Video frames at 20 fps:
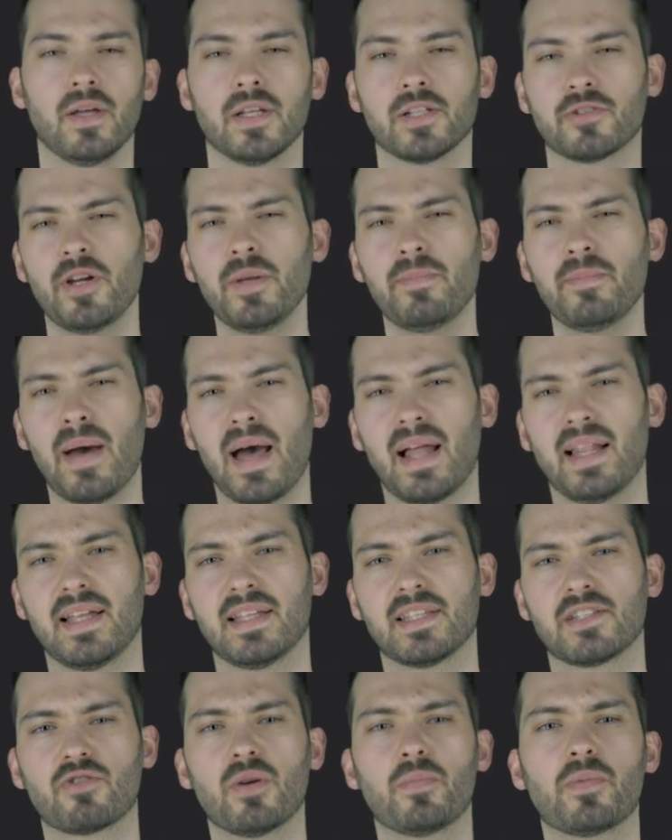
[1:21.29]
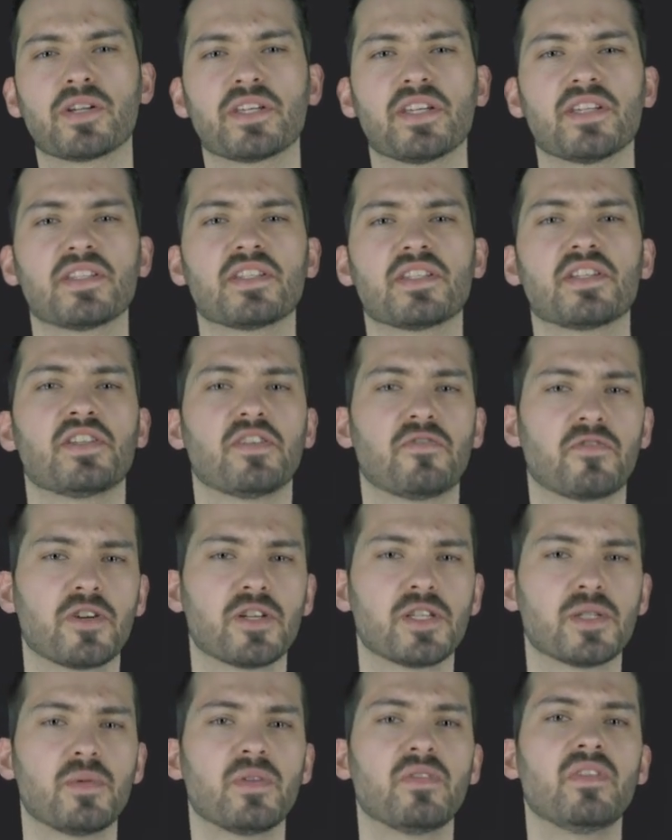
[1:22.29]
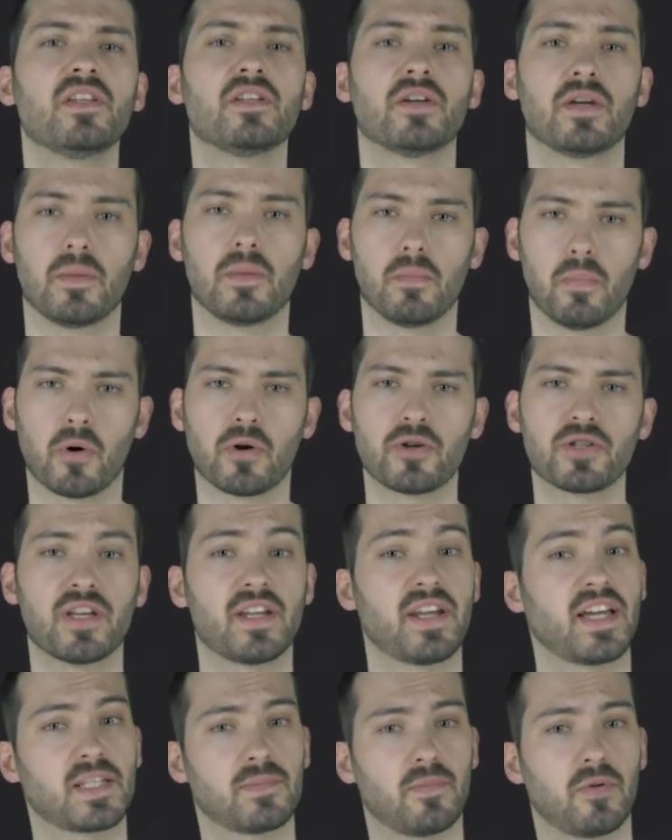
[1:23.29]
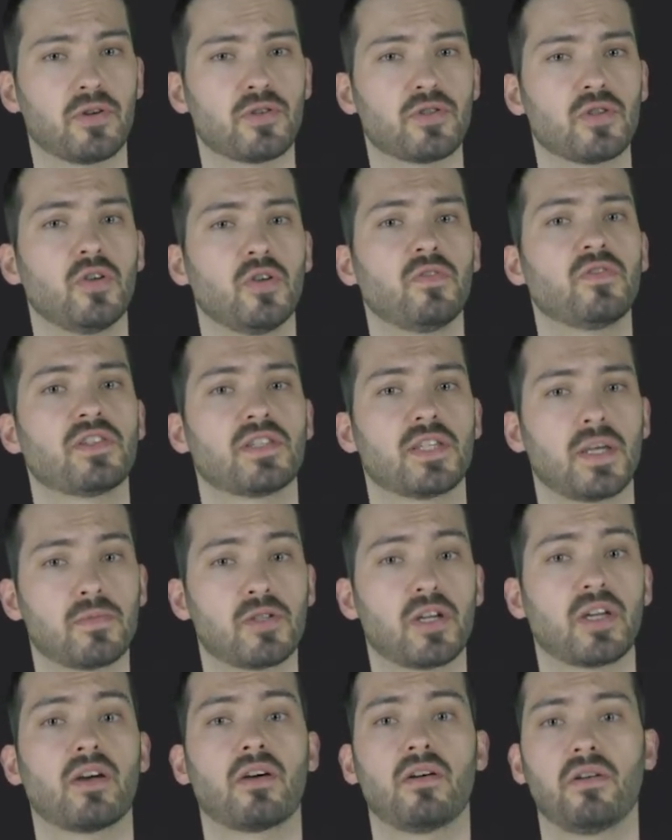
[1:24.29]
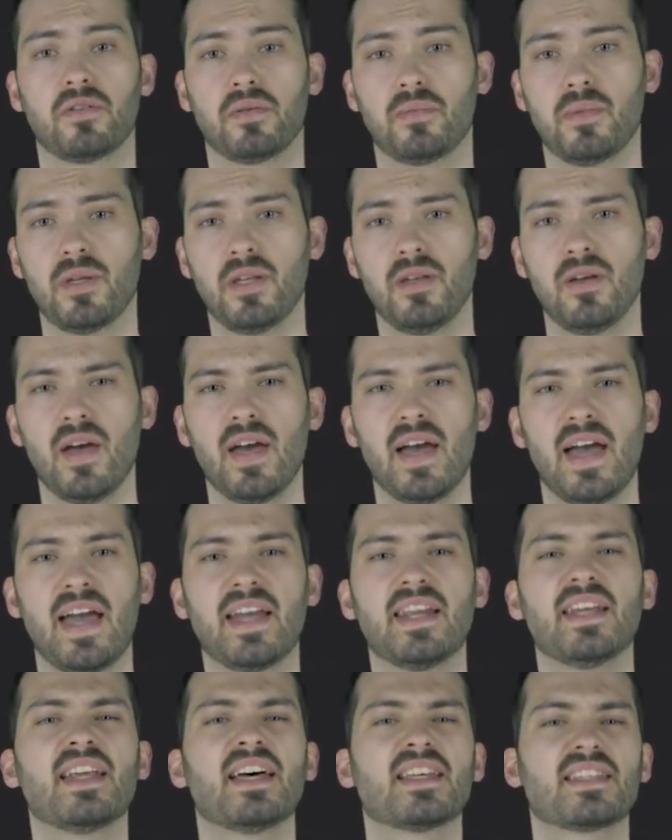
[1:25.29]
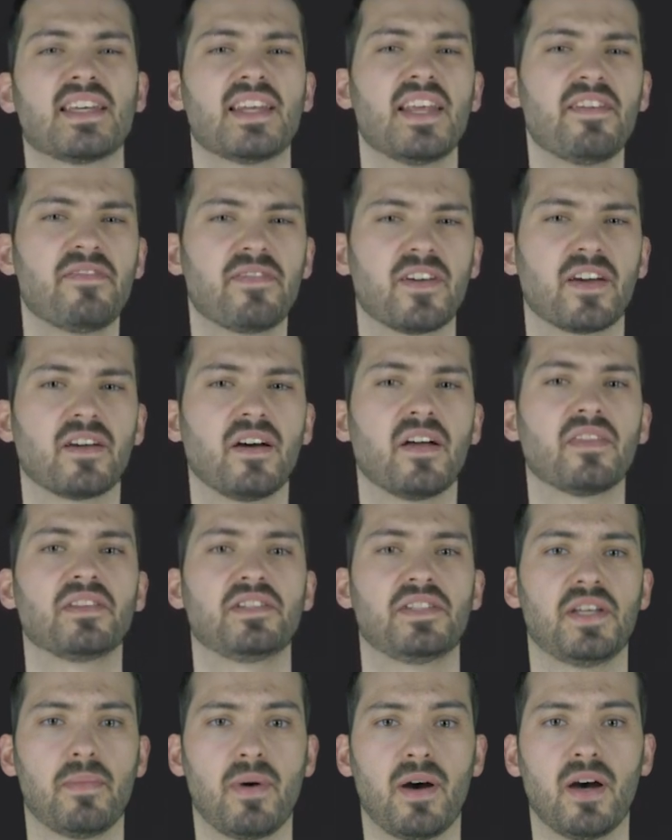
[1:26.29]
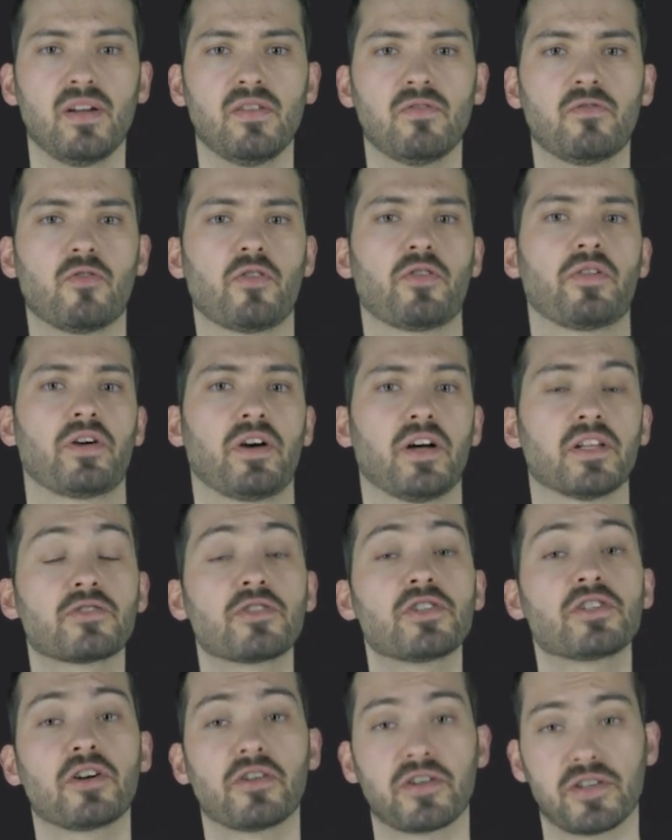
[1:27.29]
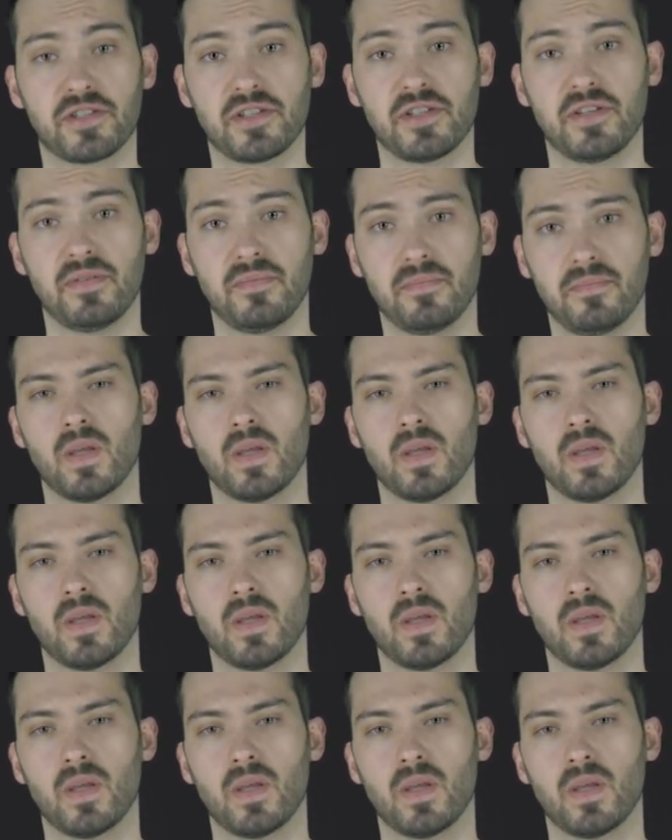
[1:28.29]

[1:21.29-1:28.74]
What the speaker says: Trade balance represents the difference between the imports and exports of the subject economy, and it has an effect on the demand for the country's currency.